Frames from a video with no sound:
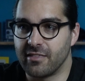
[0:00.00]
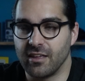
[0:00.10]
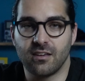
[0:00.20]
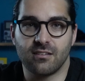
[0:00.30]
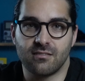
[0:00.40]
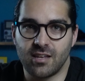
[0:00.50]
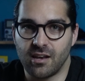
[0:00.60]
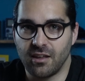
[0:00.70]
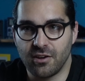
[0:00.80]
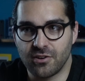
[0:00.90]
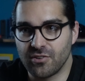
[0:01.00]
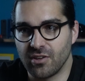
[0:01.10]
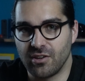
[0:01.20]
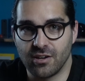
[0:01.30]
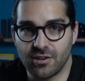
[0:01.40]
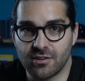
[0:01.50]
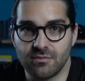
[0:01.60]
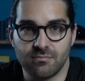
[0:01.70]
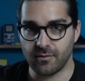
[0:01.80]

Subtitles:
think 10 years and younger.